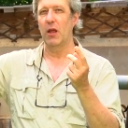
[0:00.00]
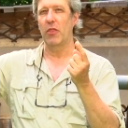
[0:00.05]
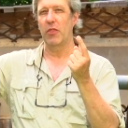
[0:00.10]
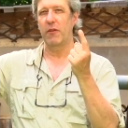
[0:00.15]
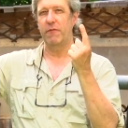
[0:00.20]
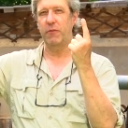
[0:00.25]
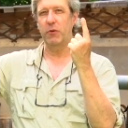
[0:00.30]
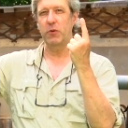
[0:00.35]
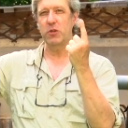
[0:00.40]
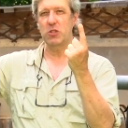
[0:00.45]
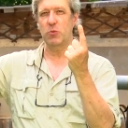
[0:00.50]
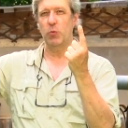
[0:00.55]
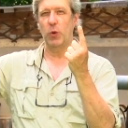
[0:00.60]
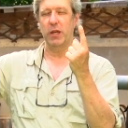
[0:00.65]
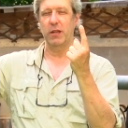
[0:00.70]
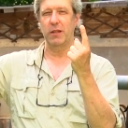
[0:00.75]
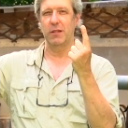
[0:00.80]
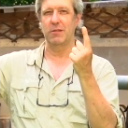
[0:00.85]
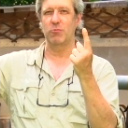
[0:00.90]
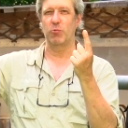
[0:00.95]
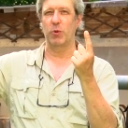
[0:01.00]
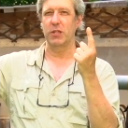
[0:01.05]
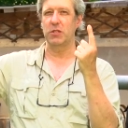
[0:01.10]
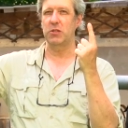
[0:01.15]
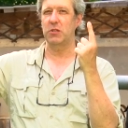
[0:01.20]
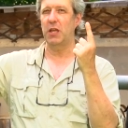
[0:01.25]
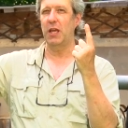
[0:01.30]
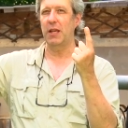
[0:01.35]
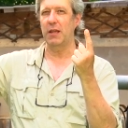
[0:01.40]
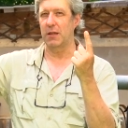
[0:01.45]
The first one is
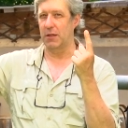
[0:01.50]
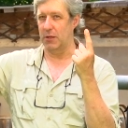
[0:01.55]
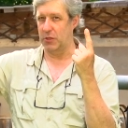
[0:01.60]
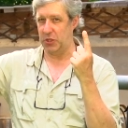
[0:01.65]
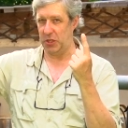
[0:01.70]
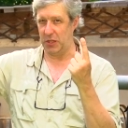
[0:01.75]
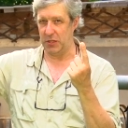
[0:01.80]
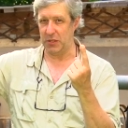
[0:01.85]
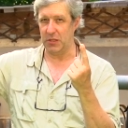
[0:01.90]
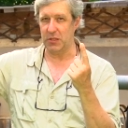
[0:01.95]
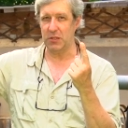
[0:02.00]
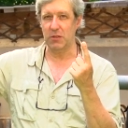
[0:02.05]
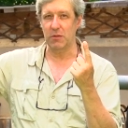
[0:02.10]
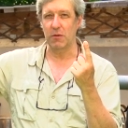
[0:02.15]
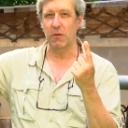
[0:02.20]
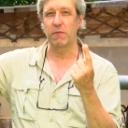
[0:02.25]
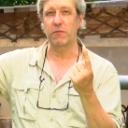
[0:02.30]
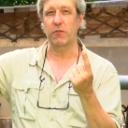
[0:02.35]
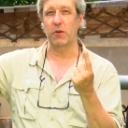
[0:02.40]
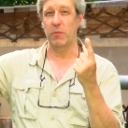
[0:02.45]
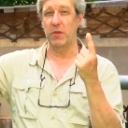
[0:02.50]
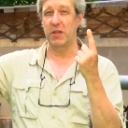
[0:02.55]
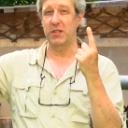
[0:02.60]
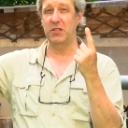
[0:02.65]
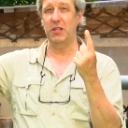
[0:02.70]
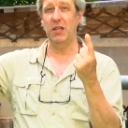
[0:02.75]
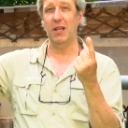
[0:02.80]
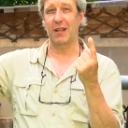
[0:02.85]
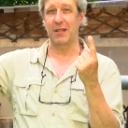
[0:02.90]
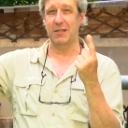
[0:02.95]
Restita de Jesus from the
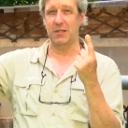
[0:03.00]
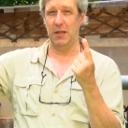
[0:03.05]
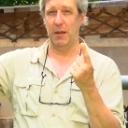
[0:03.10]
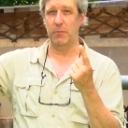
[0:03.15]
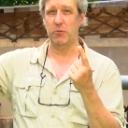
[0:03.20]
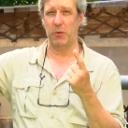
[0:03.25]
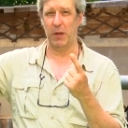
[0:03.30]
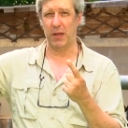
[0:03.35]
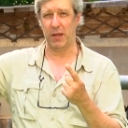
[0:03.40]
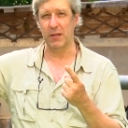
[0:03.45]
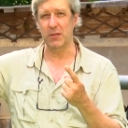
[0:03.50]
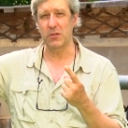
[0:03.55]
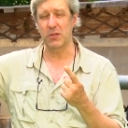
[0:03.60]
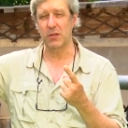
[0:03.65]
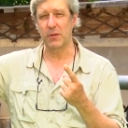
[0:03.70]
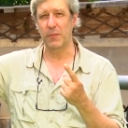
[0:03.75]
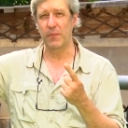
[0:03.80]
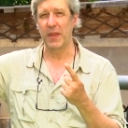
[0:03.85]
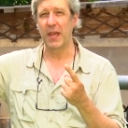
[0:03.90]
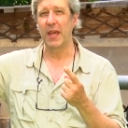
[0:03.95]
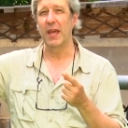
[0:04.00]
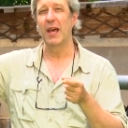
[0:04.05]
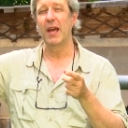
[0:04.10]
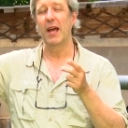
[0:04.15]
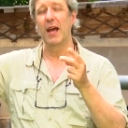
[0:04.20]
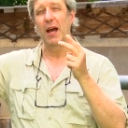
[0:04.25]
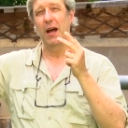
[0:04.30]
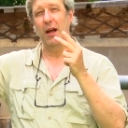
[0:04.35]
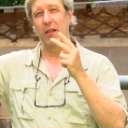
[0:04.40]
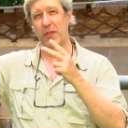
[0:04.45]
Seattle Snapdragons,
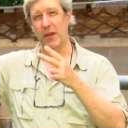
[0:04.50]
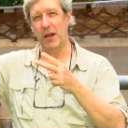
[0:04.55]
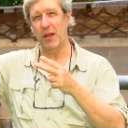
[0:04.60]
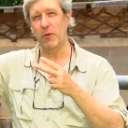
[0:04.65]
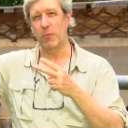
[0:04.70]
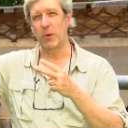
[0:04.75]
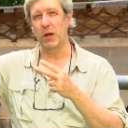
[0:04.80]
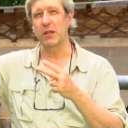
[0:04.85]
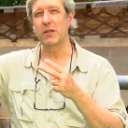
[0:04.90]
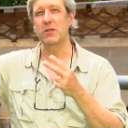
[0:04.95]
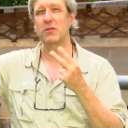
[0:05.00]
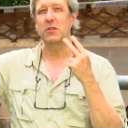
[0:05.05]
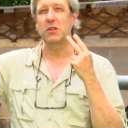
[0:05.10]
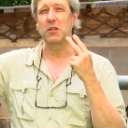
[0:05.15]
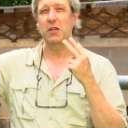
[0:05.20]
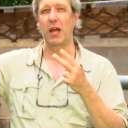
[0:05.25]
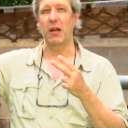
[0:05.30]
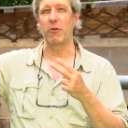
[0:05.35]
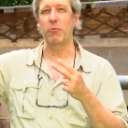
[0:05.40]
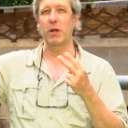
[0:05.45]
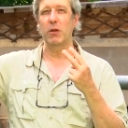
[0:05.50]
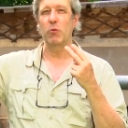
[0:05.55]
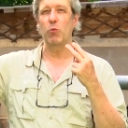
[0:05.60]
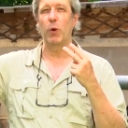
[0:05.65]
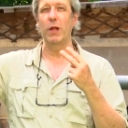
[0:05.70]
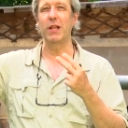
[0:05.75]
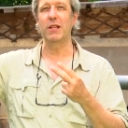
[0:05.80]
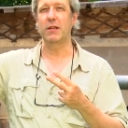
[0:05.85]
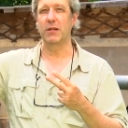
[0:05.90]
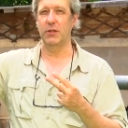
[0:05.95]
and the other one is Darren
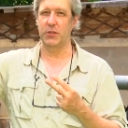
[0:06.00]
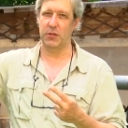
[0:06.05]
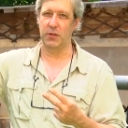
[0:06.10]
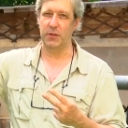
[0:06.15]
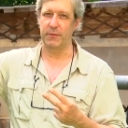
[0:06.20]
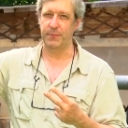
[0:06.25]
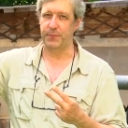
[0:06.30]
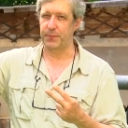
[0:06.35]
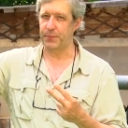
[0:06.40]
Wilkerson.